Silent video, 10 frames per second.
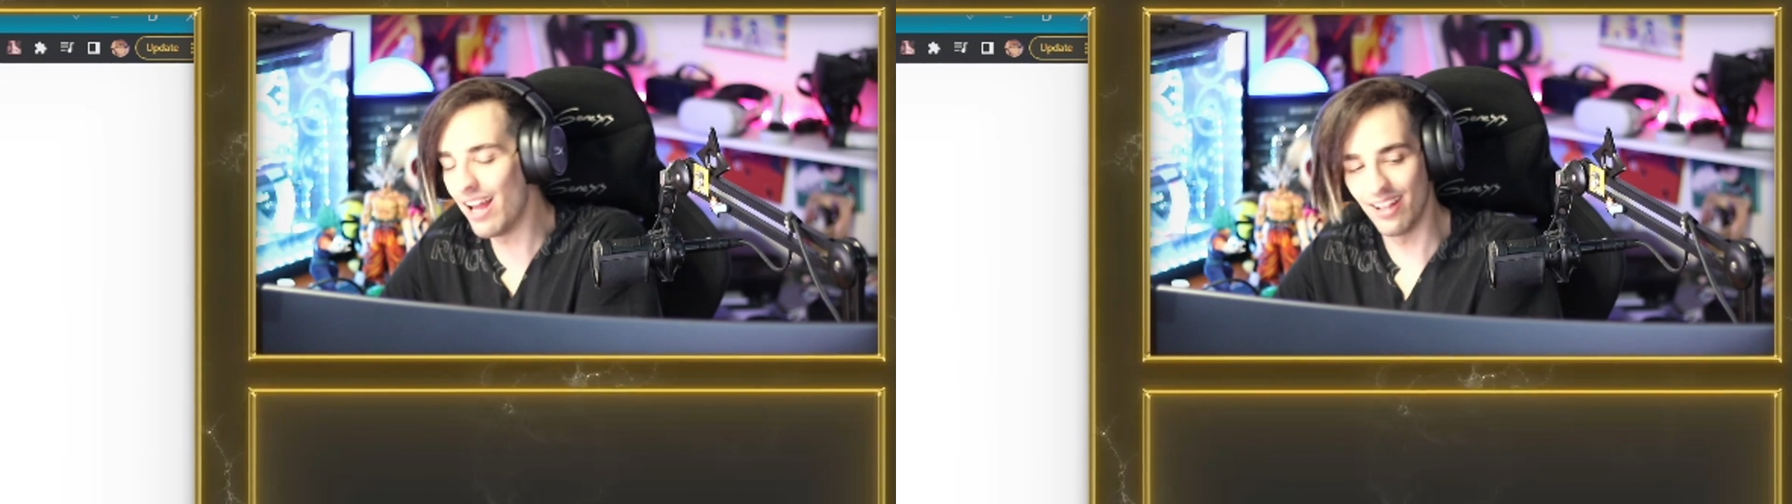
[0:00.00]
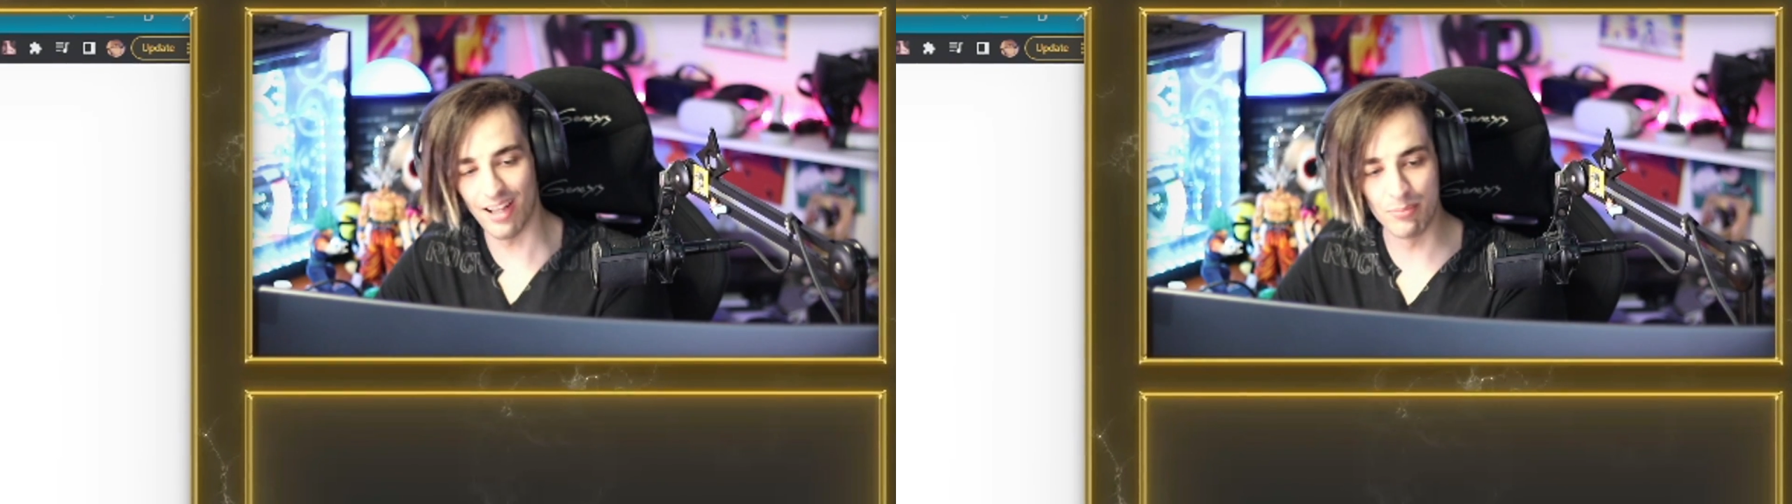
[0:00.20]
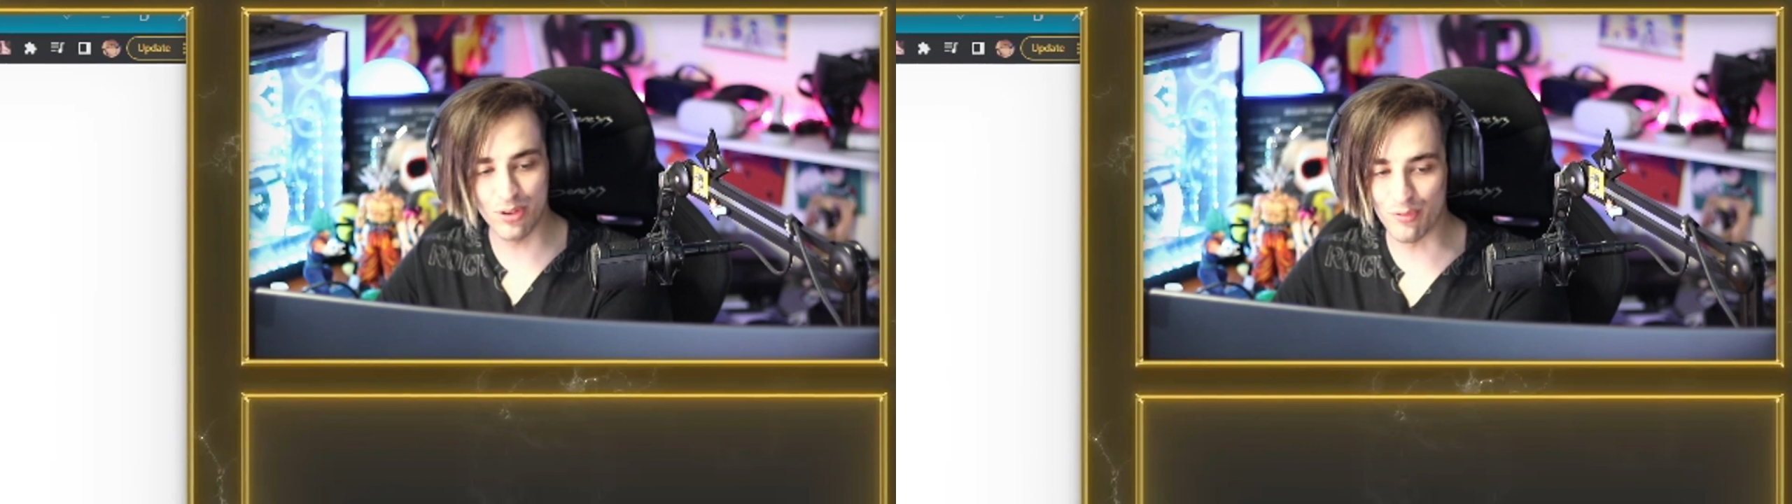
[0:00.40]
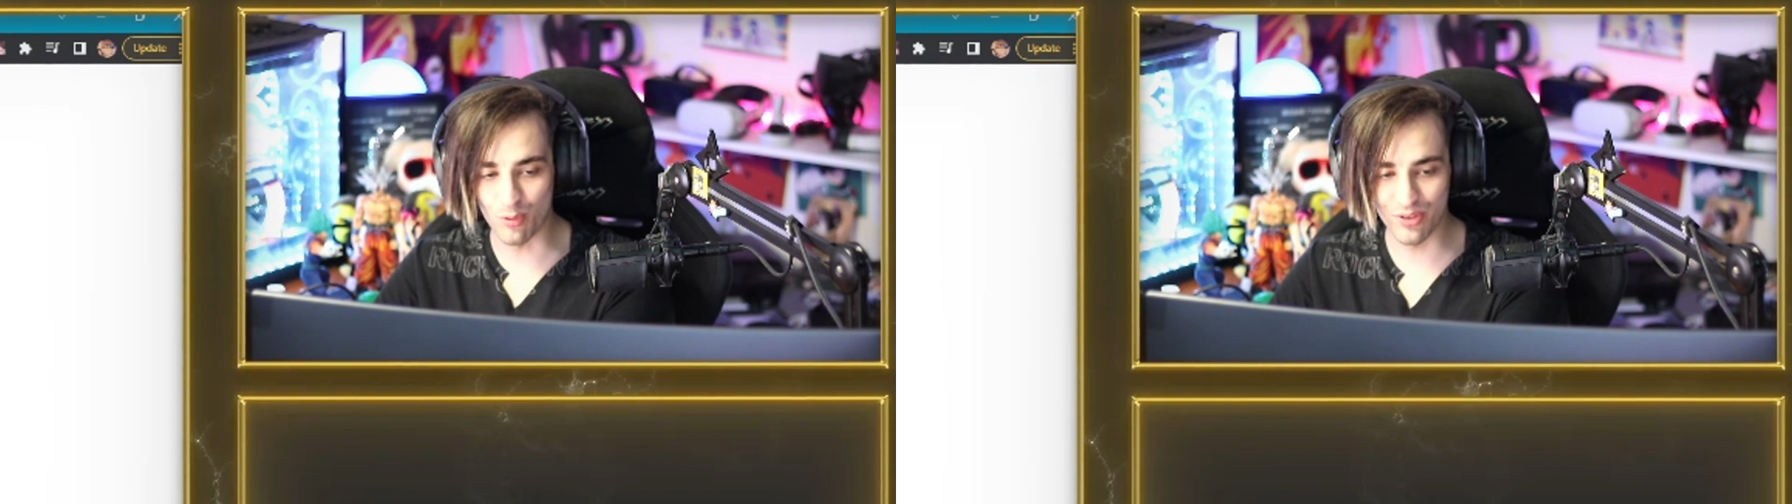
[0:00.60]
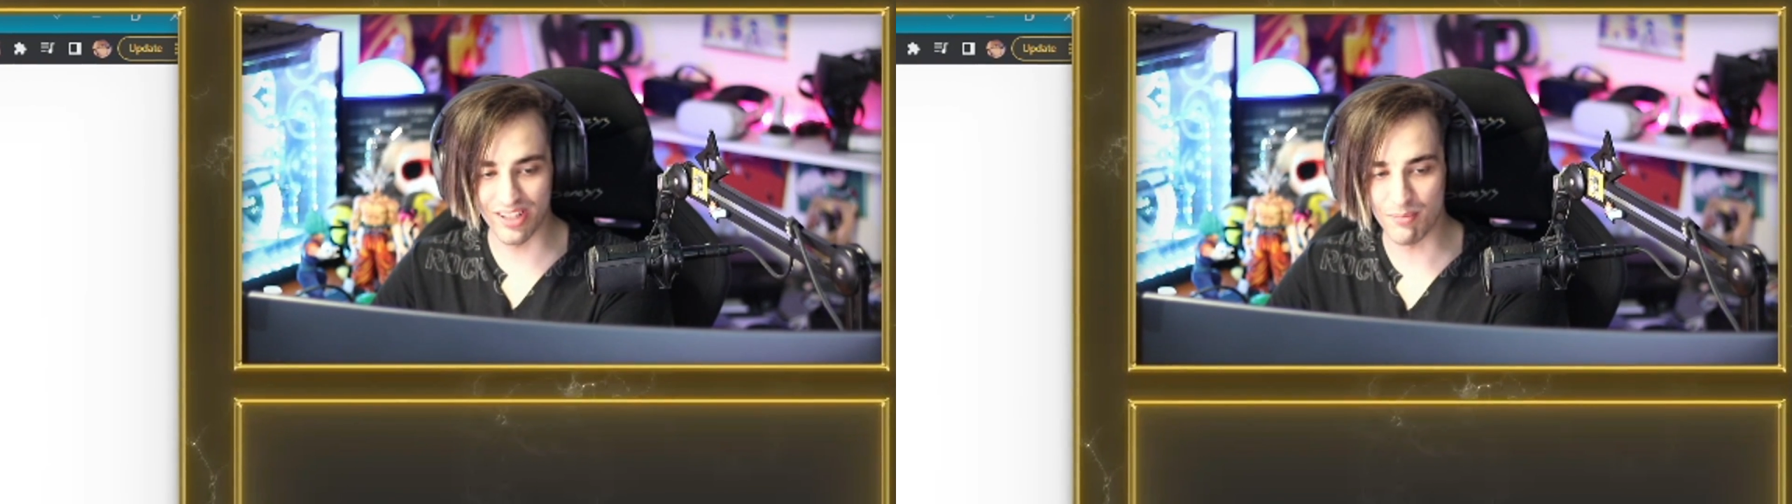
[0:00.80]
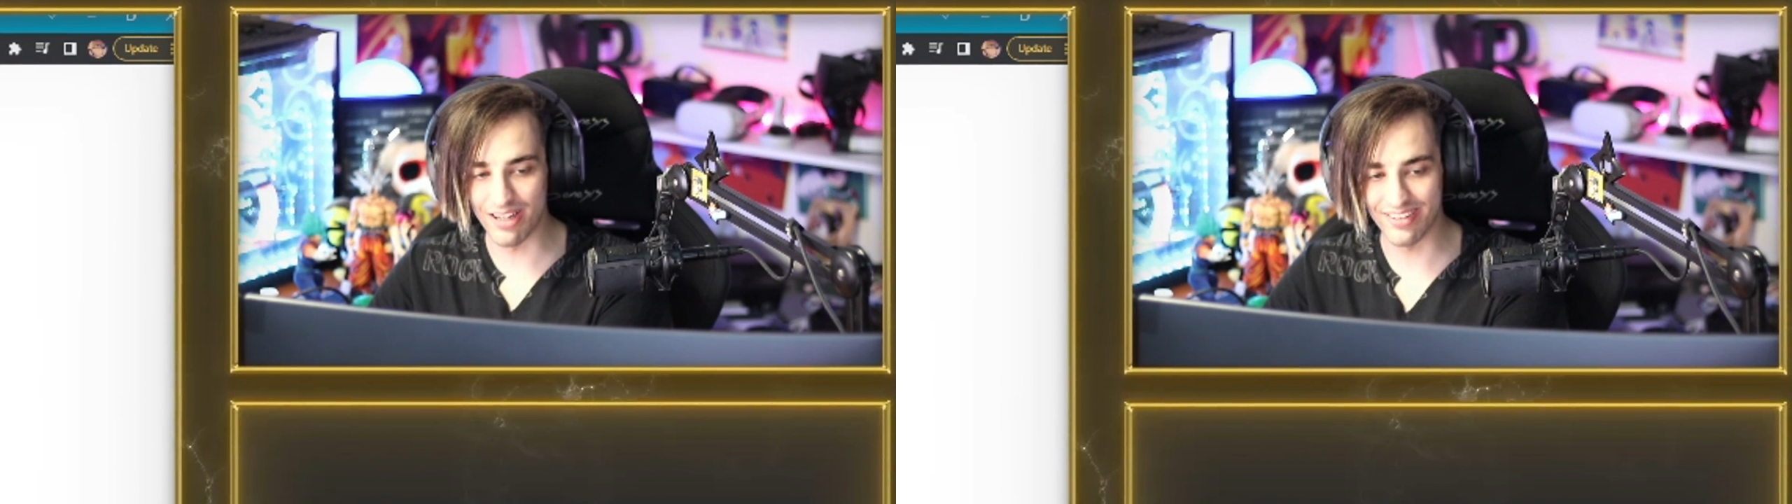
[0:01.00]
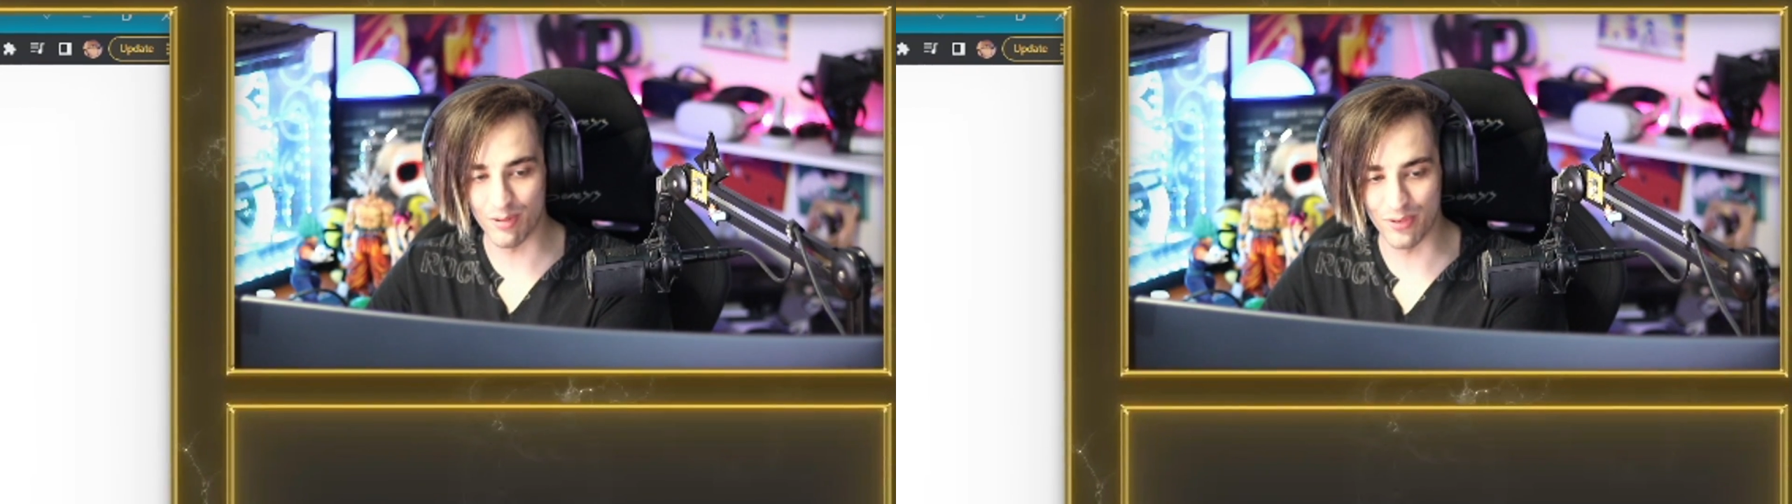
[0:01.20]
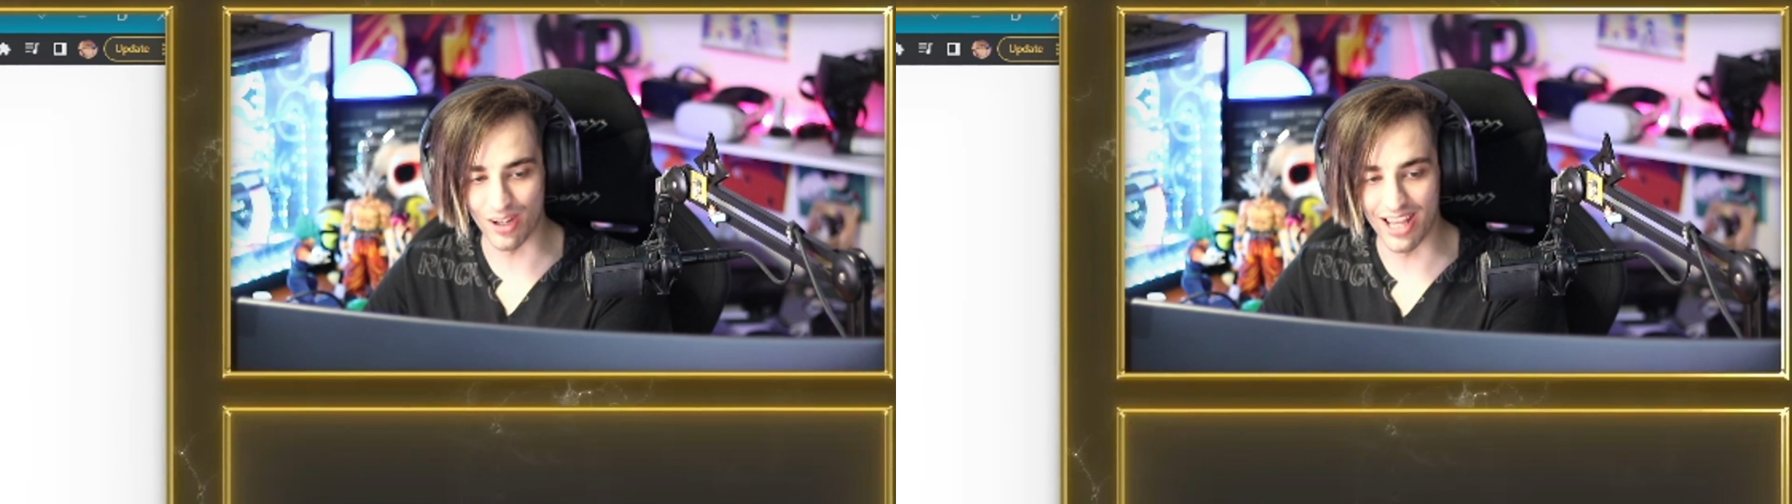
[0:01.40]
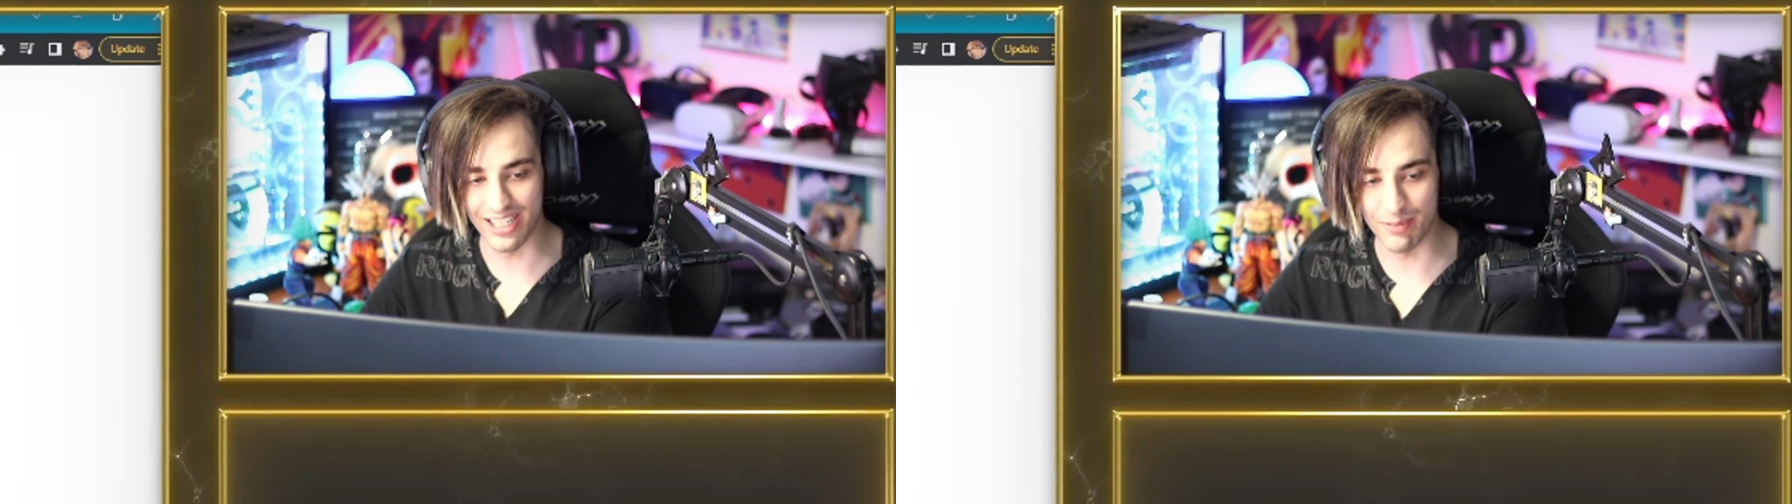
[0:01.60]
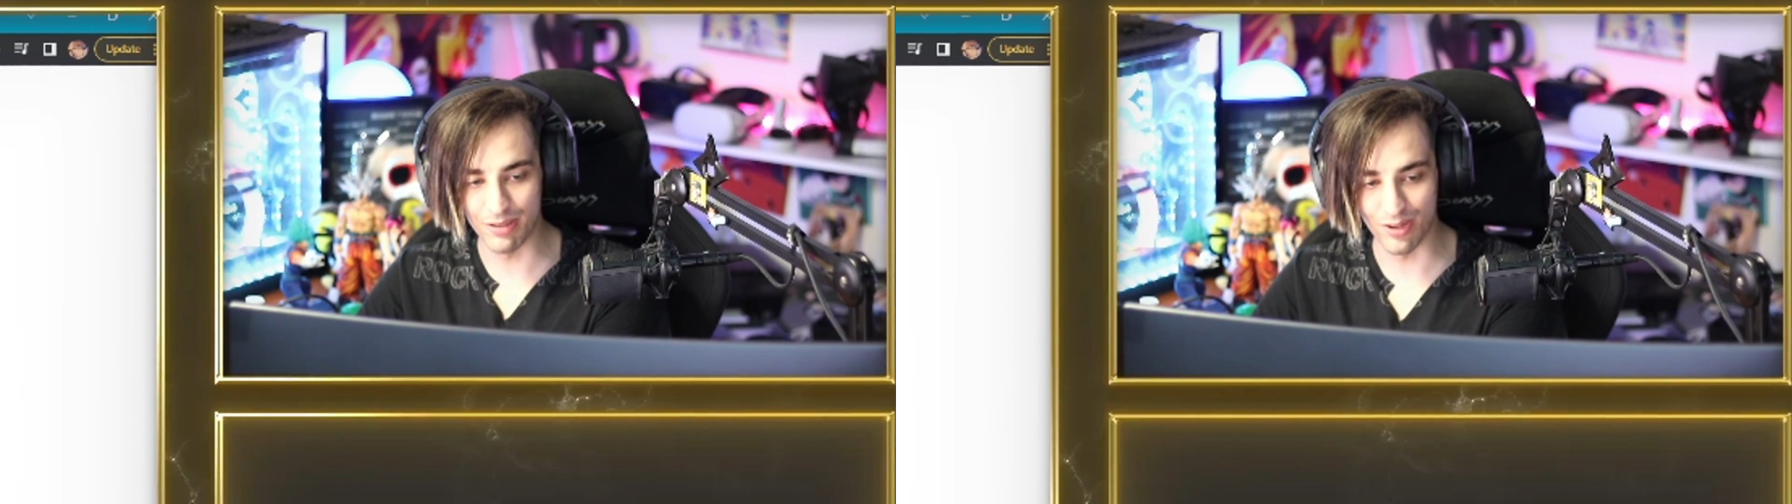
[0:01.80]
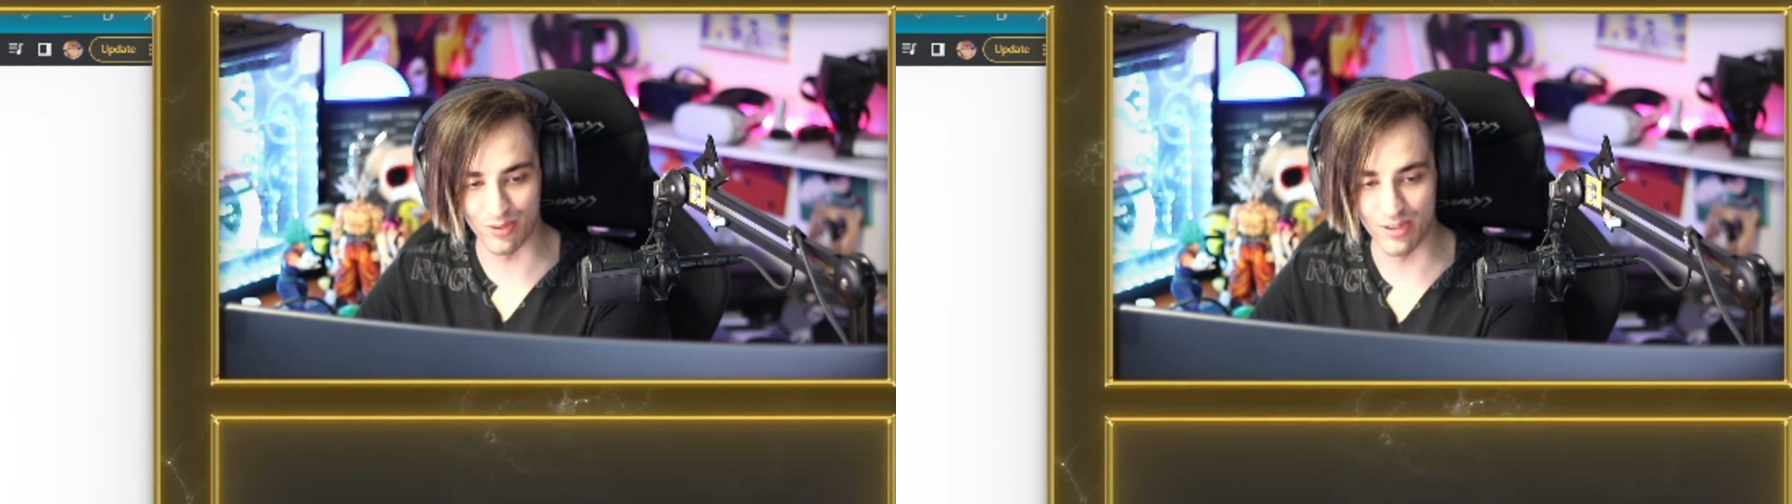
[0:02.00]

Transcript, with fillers: I'm just forcing myself to like it because you